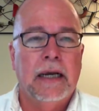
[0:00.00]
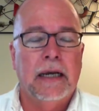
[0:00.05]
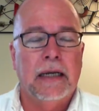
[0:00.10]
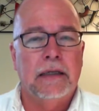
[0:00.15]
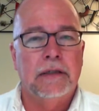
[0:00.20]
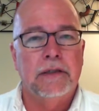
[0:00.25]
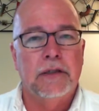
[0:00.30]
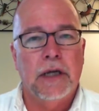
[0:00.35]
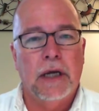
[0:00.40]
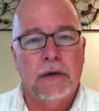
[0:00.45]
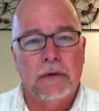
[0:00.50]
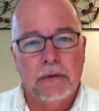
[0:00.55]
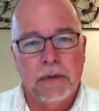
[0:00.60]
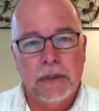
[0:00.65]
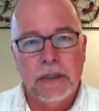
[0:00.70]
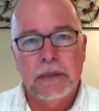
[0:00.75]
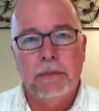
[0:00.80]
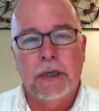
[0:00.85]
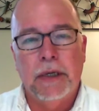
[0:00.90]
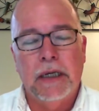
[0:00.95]
And
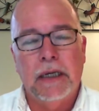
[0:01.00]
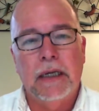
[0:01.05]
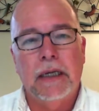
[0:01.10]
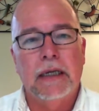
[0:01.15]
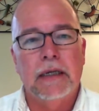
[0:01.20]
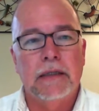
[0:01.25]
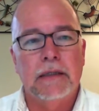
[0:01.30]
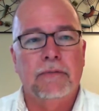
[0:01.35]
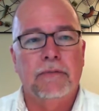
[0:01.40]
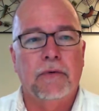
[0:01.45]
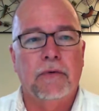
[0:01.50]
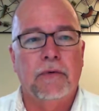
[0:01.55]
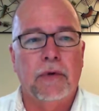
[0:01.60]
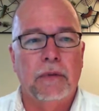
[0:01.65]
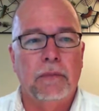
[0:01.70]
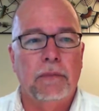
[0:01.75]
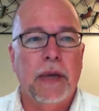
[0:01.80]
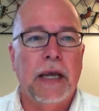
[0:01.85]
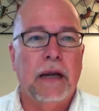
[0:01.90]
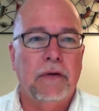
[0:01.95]
generally speaking, it's
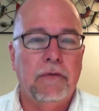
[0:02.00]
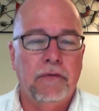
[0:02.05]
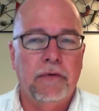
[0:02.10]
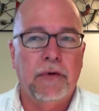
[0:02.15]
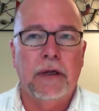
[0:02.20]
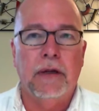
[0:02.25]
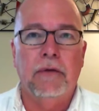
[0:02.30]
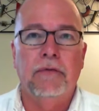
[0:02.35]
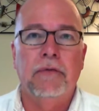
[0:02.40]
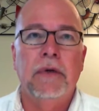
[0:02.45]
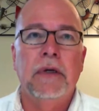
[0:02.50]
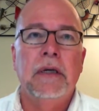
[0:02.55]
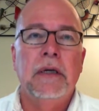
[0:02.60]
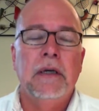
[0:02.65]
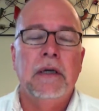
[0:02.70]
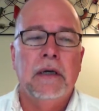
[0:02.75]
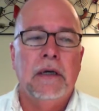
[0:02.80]
for the benefit of,